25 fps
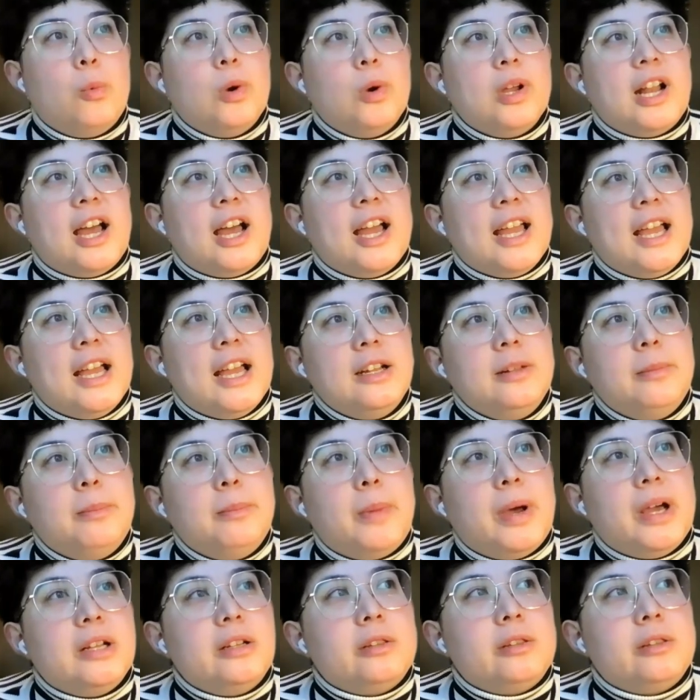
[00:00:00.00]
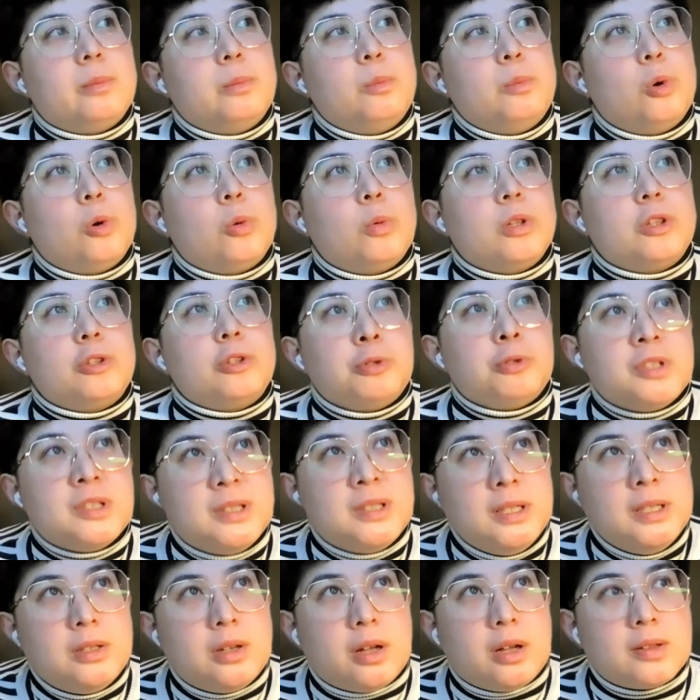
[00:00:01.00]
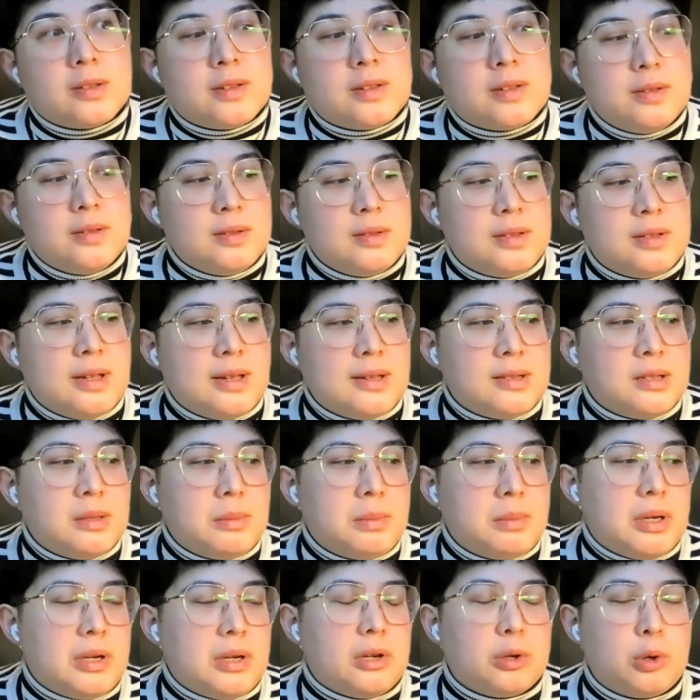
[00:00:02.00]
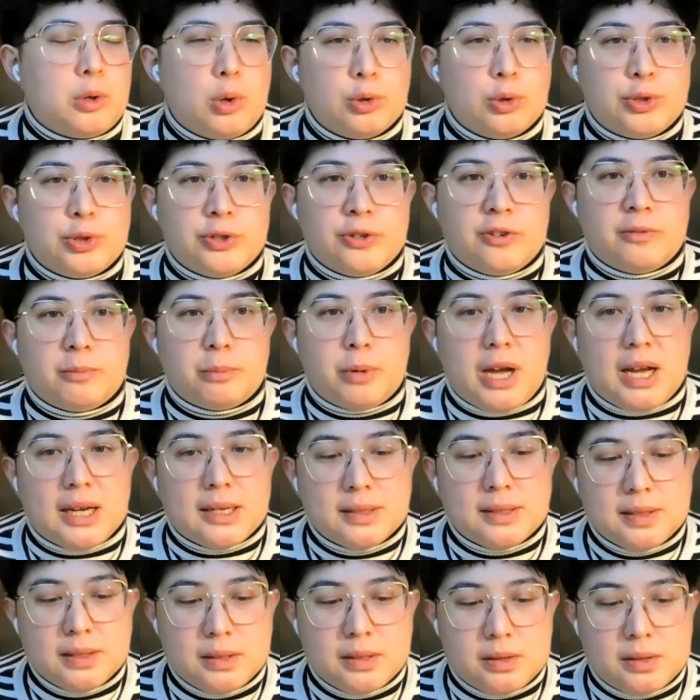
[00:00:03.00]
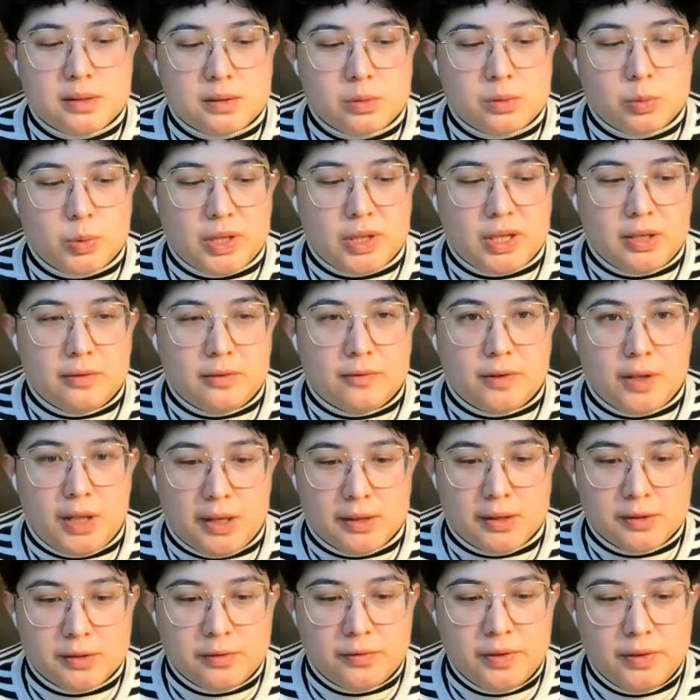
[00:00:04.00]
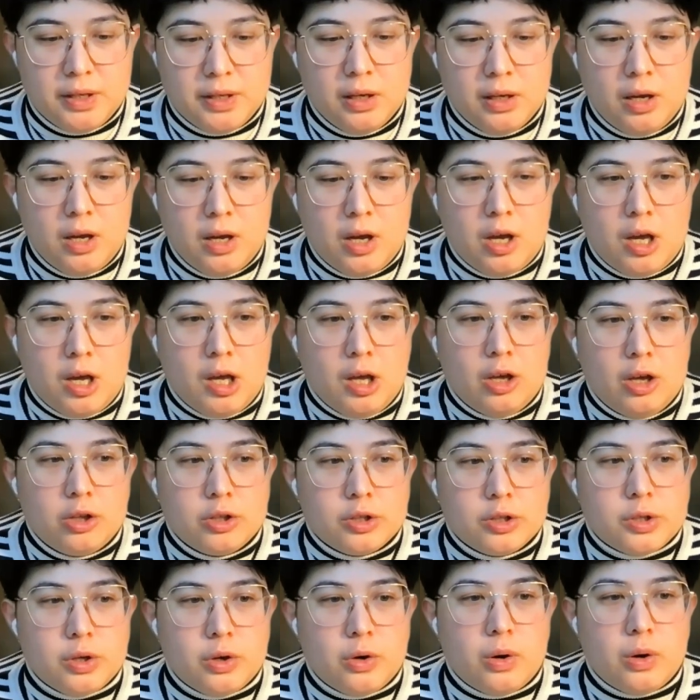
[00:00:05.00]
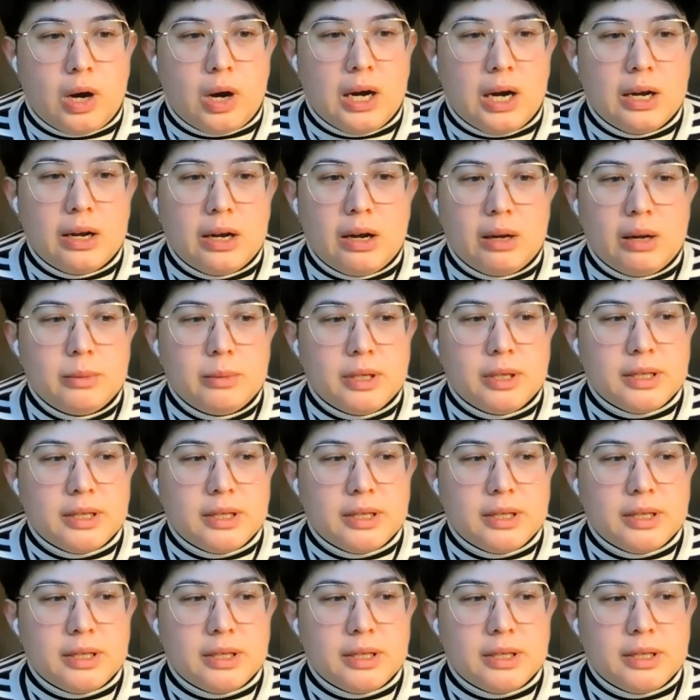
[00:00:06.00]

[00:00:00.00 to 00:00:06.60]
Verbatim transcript: what I had in mind is more what Kristie Dotson says about a culture of praxis within philosophy. So I, am